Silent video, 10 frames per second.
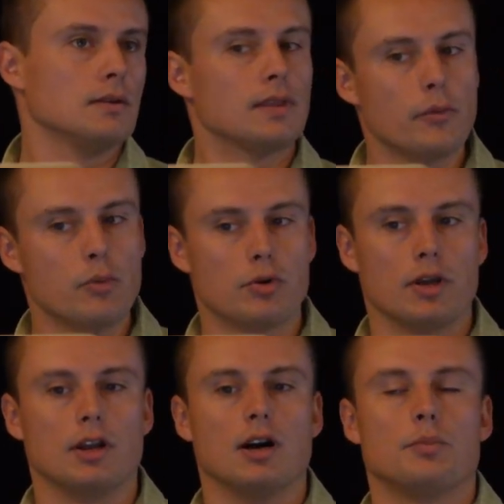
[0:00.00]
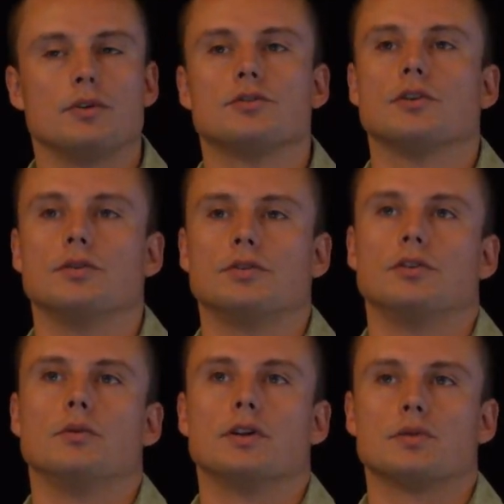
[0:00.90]
Then we bring it up and show it to
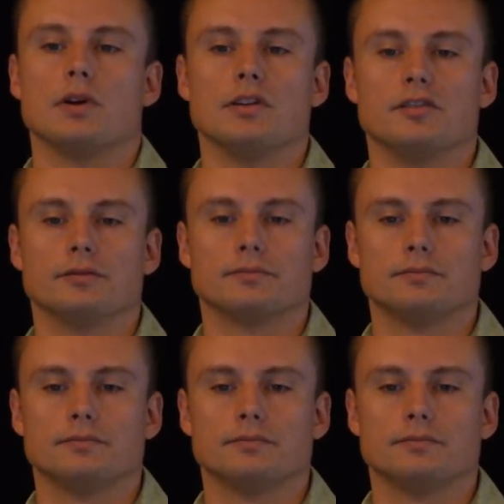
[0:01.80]
you when it's relevant.